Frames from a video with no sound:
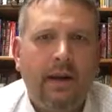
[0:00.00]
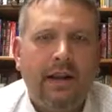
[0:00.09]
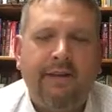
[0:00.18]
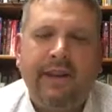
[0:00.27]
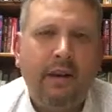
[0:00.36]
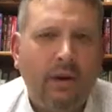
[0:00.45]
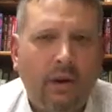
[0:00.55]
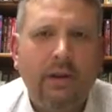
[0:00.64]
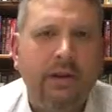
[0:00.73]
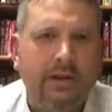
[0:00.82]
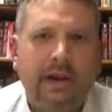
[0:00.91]
And I think
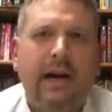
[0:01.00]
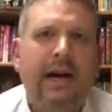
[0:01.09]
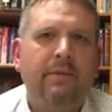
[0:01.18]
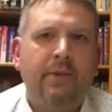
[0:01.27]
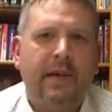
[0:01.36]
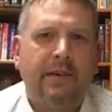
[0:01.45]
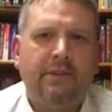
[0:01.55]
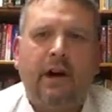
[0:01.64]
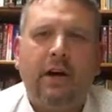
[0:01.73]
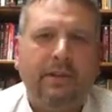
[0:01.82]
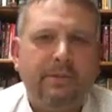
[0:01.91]
all the time when I
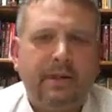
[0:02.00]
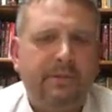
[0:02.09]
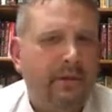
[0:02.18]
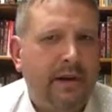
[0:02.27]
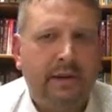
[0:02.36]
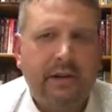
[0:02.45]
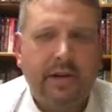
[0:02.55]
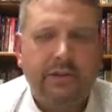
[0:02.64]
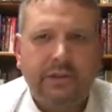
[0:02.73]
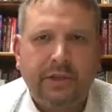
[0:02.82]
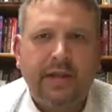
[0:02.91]
talk to people around the
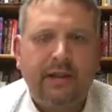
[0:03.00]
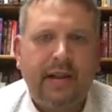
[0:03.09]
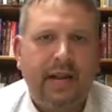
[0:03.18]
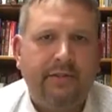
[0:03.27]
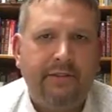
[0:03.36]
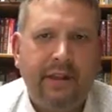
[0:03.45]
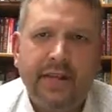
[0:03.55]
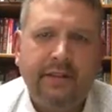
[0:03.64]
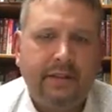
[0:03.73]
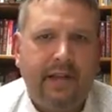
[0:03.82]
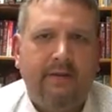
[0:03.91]
country and I say
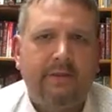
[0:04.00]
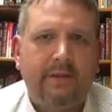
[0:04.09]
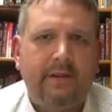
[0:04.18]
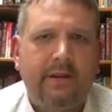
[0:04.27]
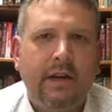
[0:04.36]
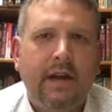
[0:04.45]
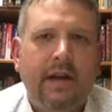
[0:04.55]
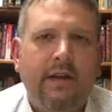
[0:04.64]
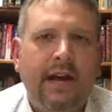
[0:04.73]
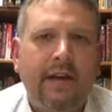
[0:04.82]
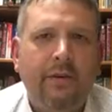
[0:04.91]
to them
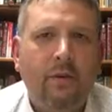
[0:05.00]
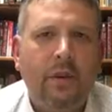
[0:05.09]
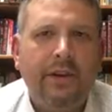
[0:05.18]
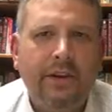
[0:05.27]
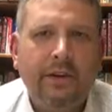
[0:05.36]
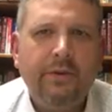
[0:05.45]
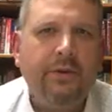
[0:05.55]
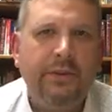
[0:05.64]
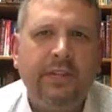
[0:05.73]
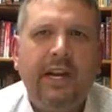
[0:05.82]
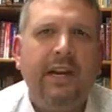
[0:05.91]
that when you
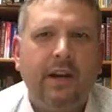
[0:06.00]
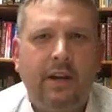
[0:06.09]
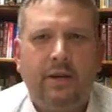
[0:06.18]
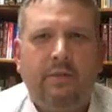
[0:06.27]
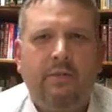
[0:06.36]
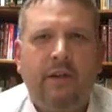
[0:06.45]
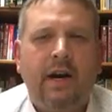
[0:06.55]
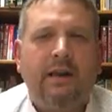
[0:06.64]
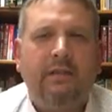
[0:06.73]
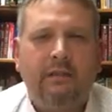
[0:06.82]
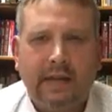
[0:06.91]
stay home
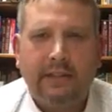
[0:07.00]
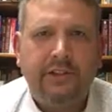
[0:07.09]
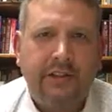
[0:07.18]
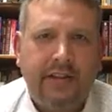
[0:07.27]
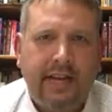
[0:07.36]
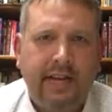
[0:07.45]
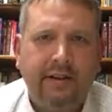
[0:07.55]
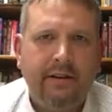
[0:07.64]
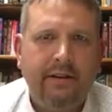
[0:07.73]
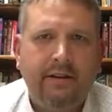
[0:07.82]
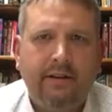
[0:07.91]
on election day,
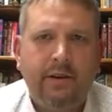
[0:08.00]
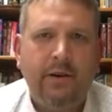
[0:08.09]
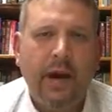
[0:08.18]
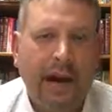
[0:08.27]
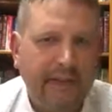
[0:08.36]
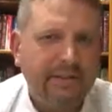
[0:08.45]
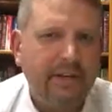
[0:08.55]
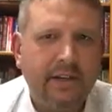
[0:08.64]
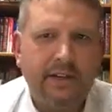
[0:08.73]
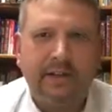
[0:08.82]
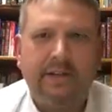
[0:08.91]
you have to
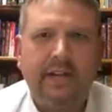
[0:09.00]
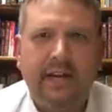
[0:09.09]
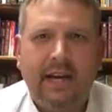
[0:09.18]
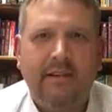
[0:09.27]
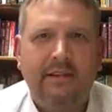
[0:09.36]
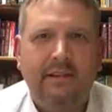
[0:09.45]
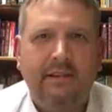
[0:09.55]
understand